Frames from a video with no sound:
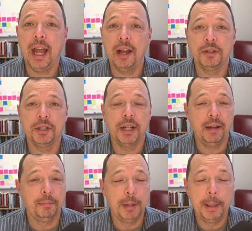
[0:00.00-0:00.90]
couch and
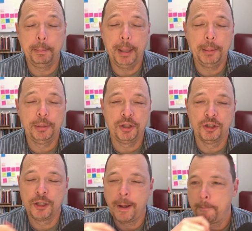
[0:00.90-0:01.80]
have
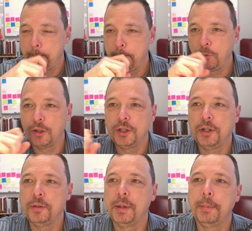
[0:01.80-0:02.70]
publishers,
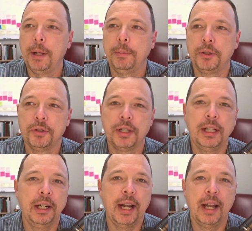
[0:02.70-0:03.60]
excuse me, Publishers
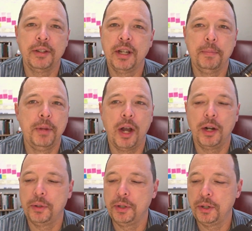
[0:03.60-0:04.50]
Clearinghouse come
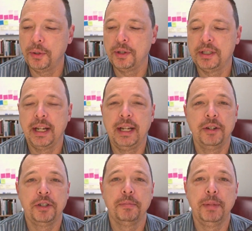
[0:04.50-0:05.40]
knock on the door and say,
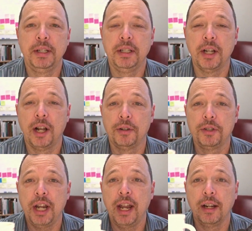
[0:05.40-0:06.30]
here's your million dollar
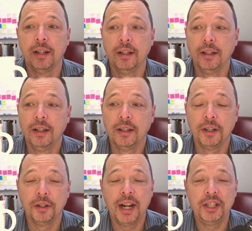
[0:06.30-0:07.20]
check.
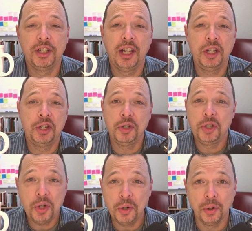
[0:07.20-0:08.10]

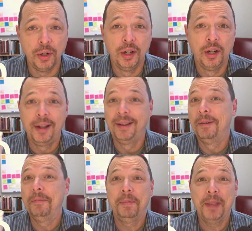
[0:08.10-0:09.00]
Congratulations, you.
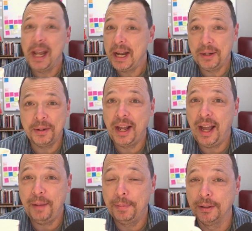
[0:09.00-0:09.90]
That ain't going to
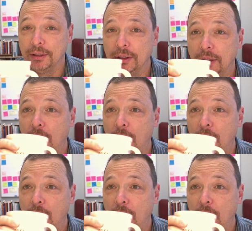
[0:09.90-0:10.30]
happen,